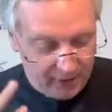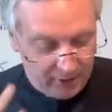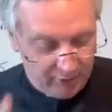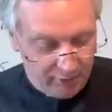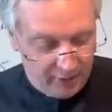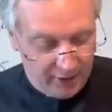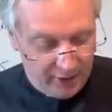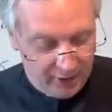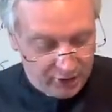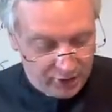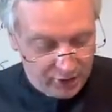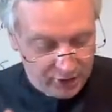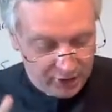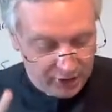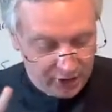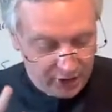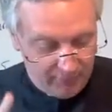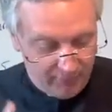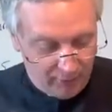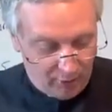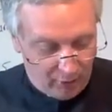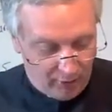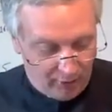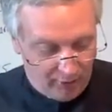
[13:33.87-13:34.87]
the
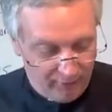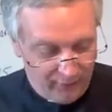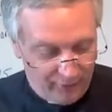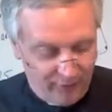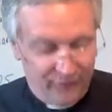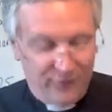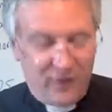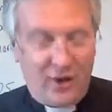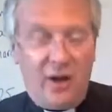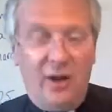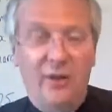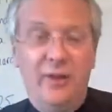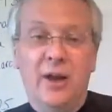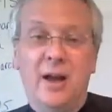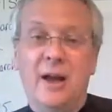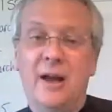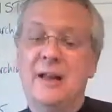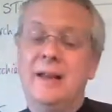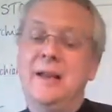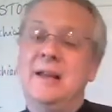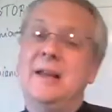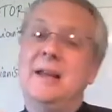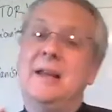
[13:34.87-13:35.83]
relationship of the Father,